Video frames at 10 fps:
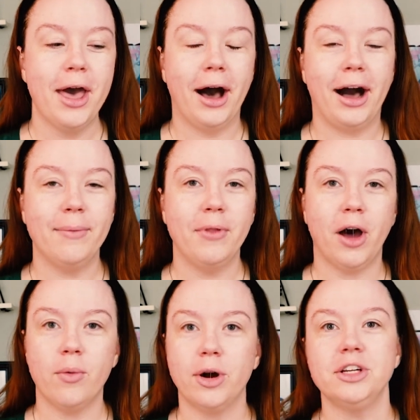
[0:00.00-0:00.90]
I'm
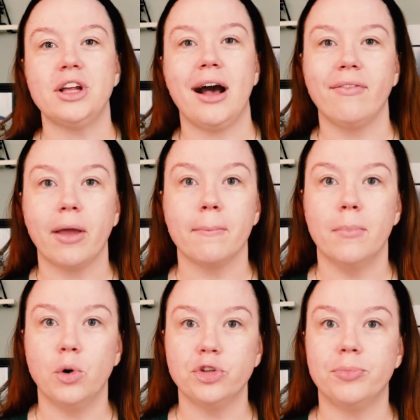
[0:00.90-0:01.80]
not one to have like
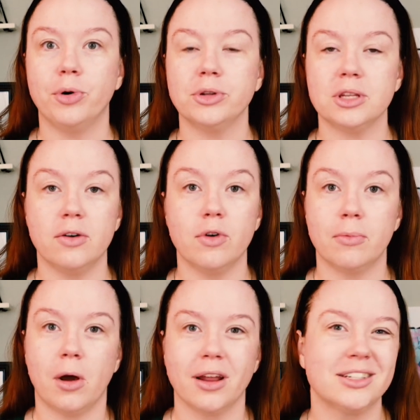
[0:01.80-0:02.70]
multiples of one
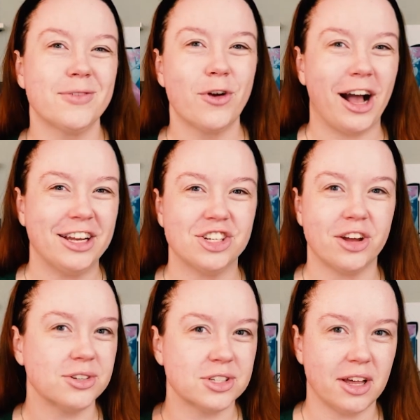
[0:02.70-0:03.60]
product, except for
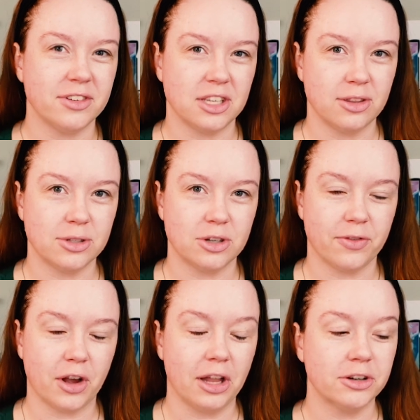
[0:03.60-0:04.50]
eyeshadows, because obviously those are
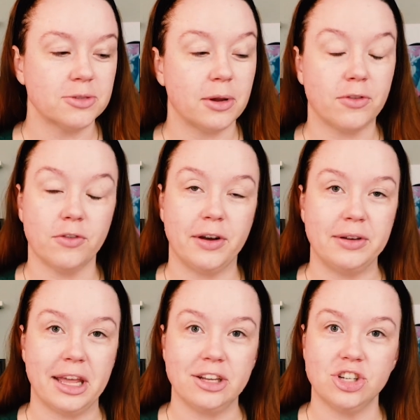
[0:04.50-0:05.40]
different colors. But for
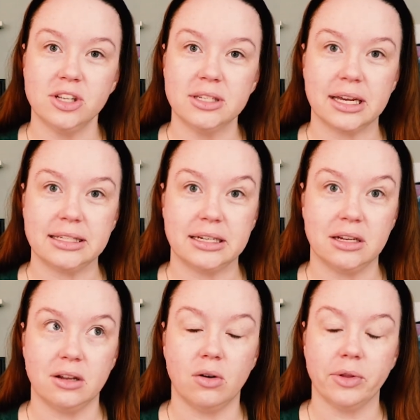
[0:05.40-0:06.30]
foundations, I tend
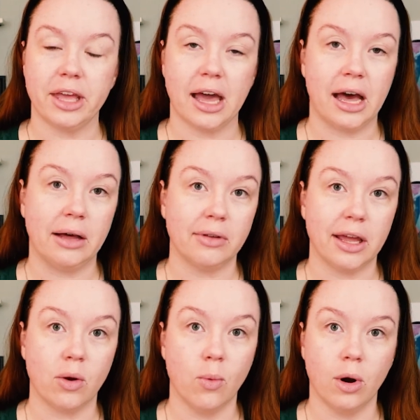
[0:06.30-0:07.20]
to only have
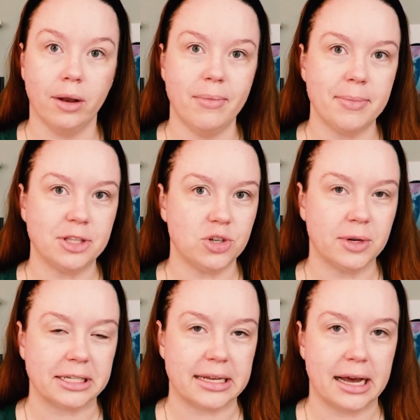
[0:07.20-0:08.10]
like one, maybe two
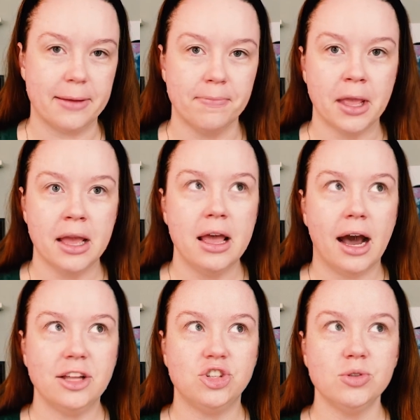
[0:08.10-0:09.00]
at a time.
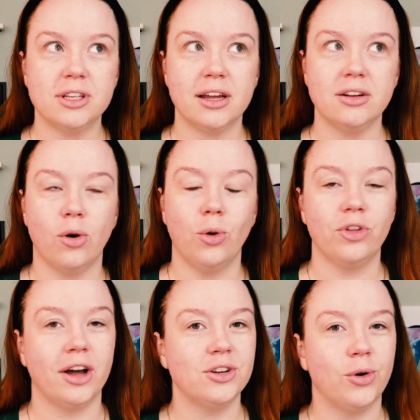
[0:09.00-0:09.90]
I do tend to hold
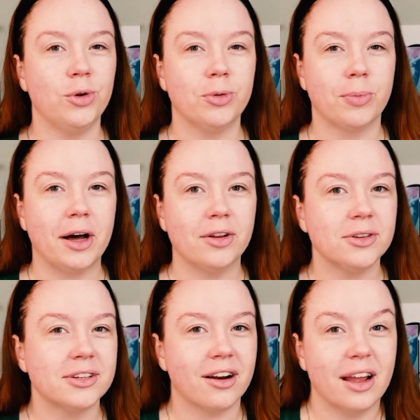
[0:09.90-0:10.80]
on to older
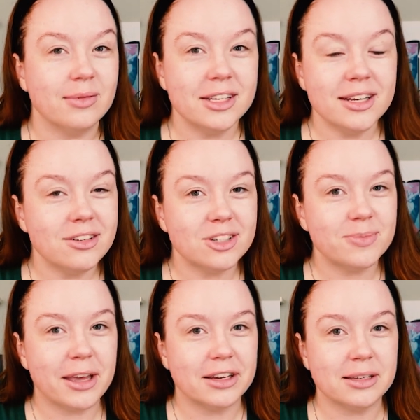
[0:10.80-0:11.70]
bottles that are empty just
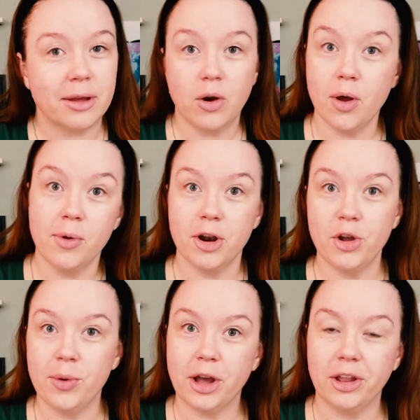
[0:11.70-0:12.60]
because I'm like, oh, I want to
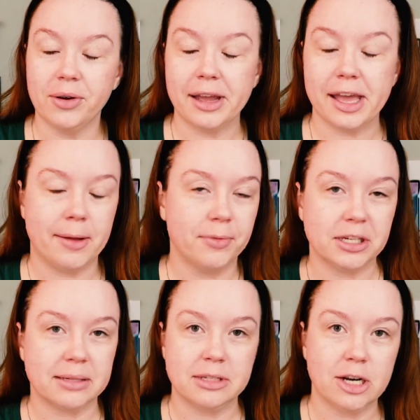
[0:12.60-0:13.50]
know what color I am,
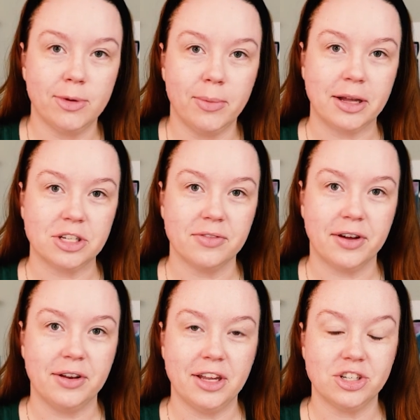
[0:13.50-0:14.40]
because I'm terrible at matching
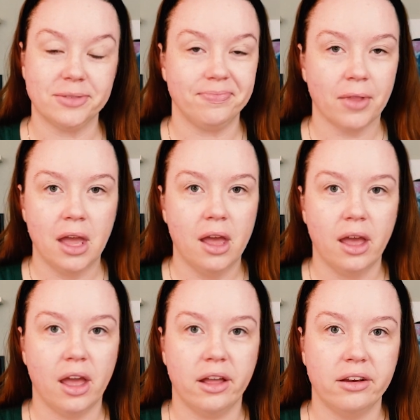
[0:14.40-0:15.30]
foundation.
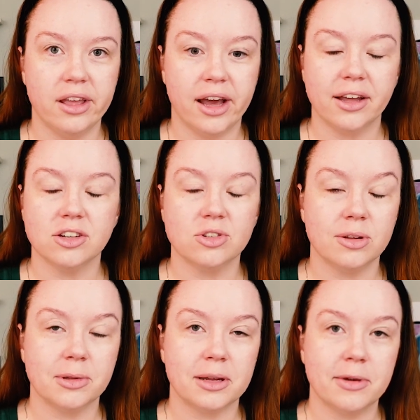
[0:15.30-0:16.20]
And yeah, I could totally
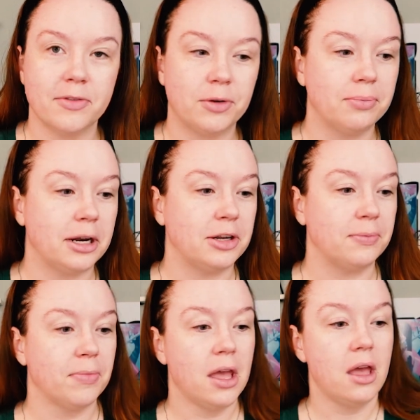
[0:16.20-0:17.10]
put that in my phone, but I don't.
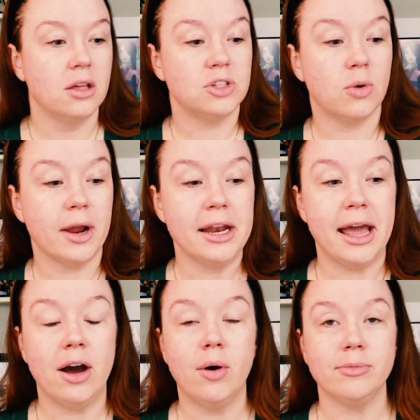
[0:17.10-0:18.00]
So right
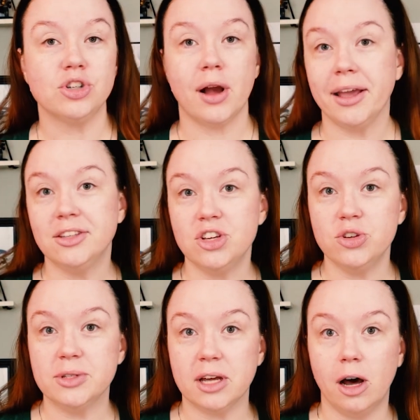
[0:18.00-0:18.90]
now I'm trying to
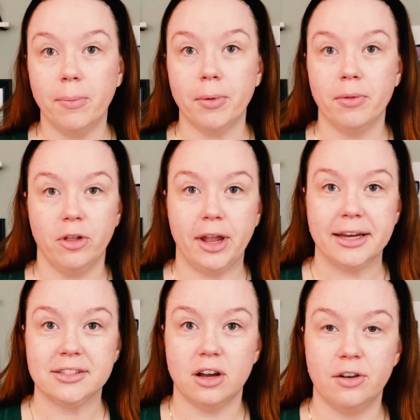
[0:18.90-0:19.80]
use up the
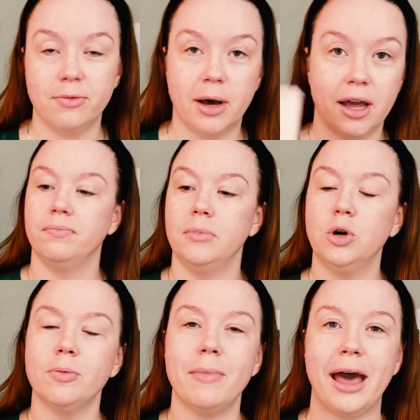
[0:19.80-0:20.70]
last of my
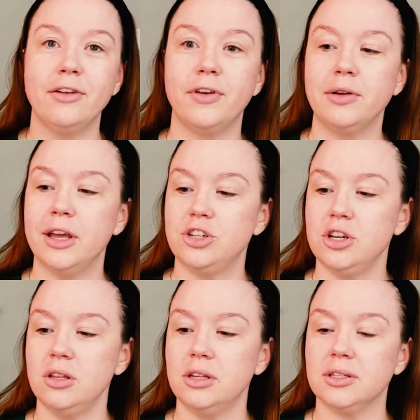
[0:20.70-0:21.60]
Milk Matte
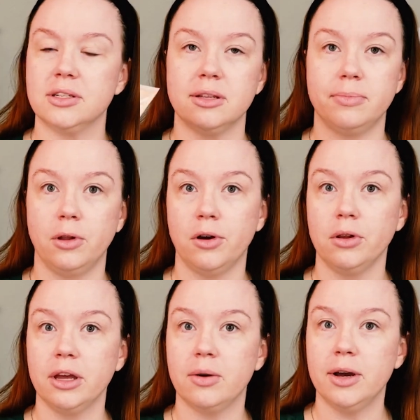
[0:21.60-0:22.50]
foundation. This is the Blur
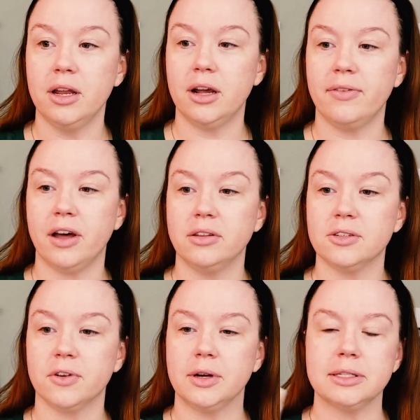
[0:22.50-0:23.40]
liquid. I've had this
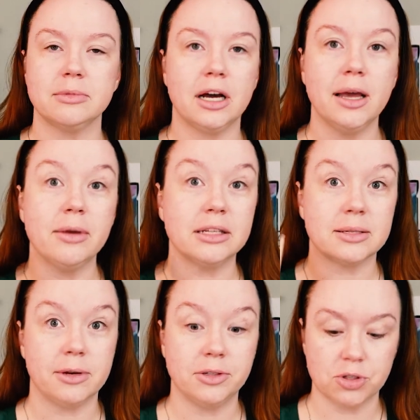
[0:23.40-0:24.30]
for quite some time. It
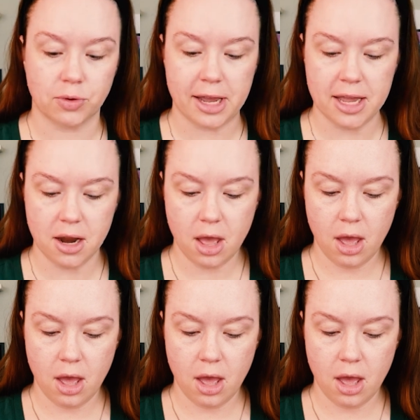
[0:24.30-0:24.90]
smells great.